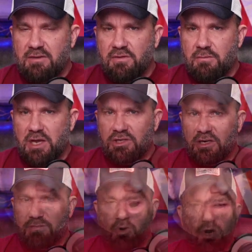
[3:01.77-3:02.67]

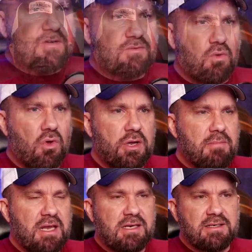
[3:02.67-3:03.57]
information as part of his role
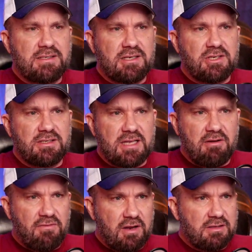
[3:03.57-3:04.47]
in making decisions
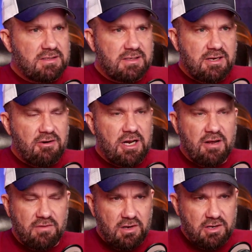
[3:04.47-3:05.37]
that affect the
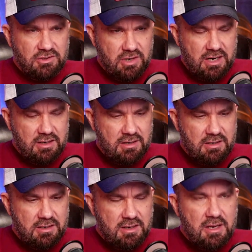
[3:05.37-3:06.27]
security of the country.
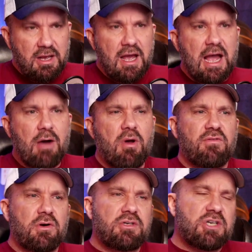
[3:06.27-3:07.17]

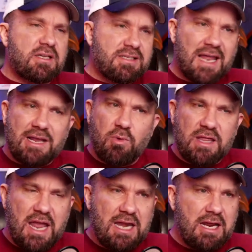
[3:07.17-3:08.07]
However, just like
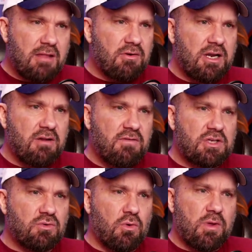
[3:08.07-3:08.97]
with any other
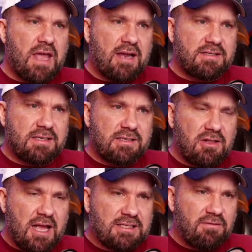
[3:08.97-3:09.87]
individual with access to
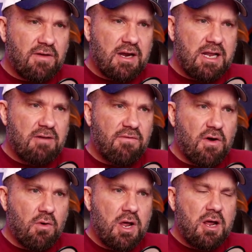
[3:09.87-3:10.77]
classified
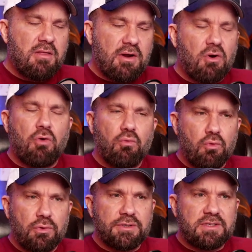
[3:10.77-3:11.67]
info, there are
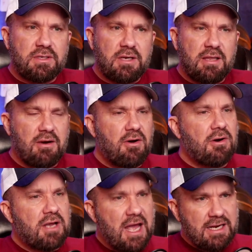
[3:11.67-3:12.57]
rules and there
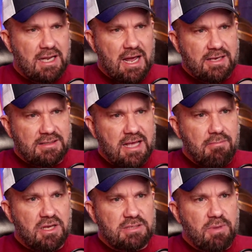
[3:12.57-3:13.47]
are guidelines
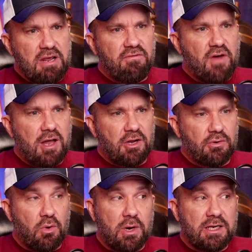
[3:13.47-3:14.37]
that must be
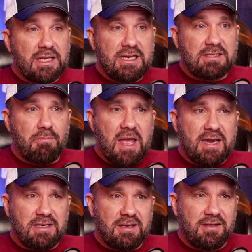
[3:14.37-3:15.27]
followed or at least
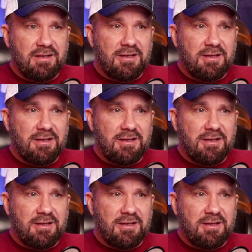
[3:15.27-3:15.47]
bent